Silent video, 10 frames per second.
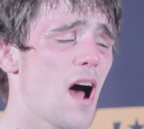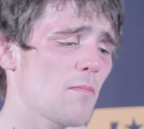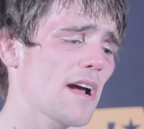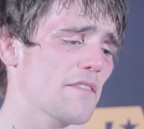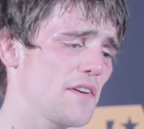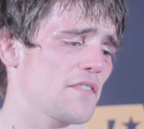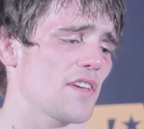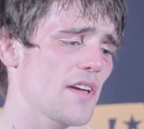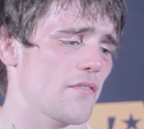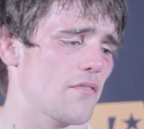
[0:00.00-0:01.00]
I'm ranked
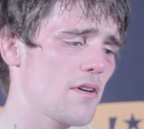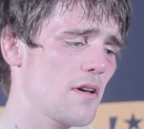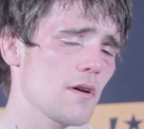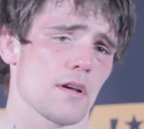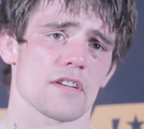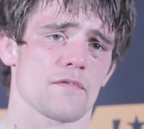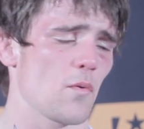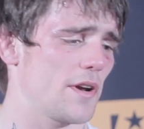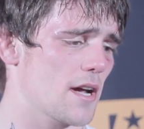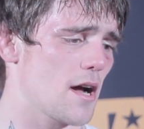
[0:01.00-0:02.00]
15th. There's
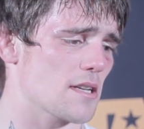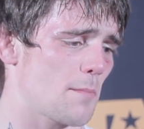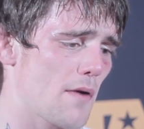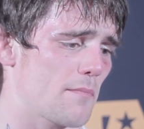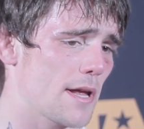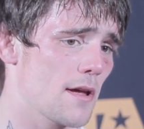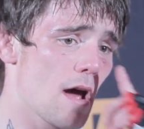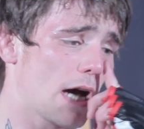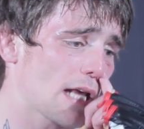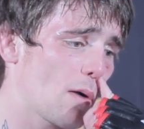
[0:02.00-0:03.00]
14 guys above me.
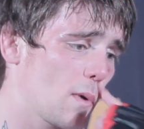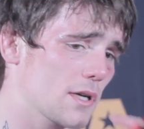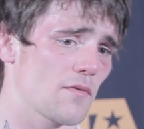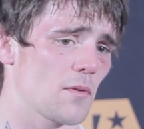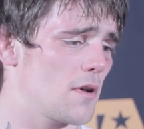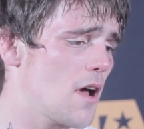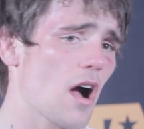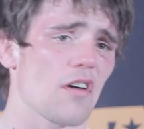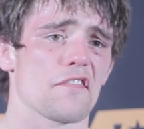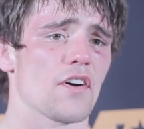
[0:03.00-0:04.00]
I done one of them.
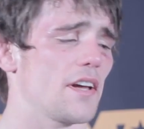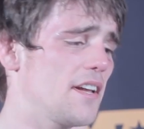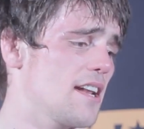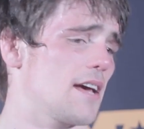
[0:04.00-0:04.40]
I got 13